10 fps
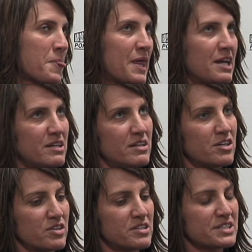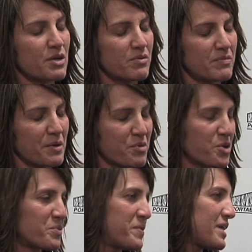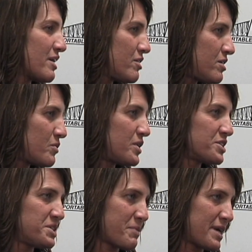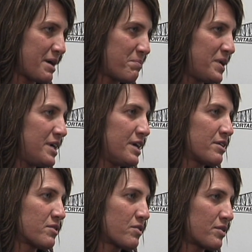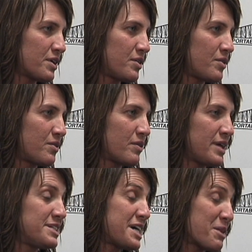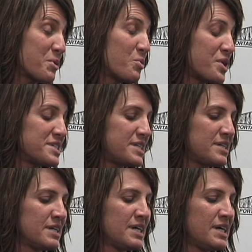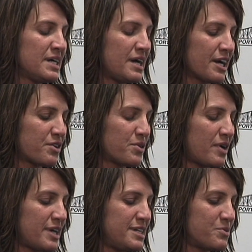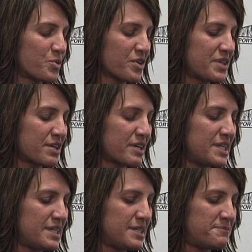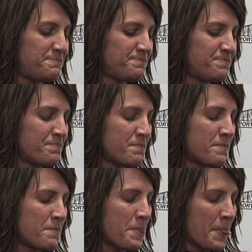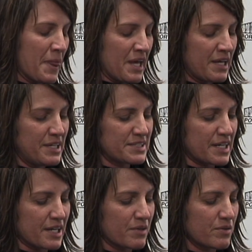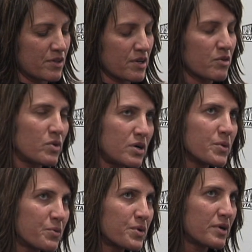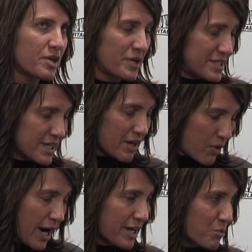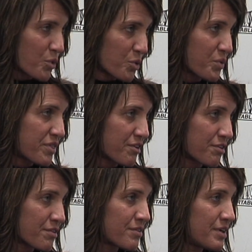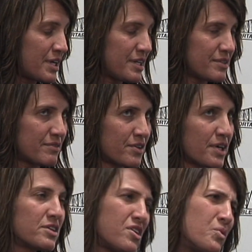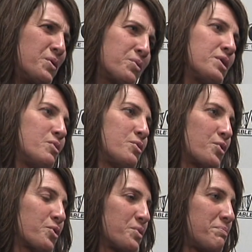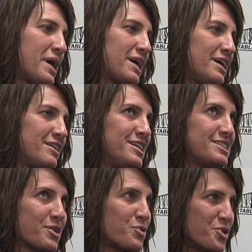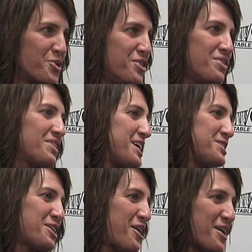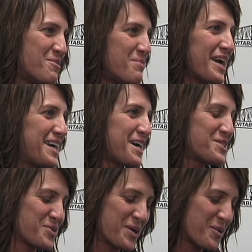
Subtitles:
And, you know, he'll say, my brother would be like, oh, well, she might not be here. Or, you know, at the time I wasn't, I didn't work there. And he's like, they're like, well, he's like, I could work with her. And they're like, no, we really want to work with Becky. And he's like, well, who do you think taught Becky how to swing?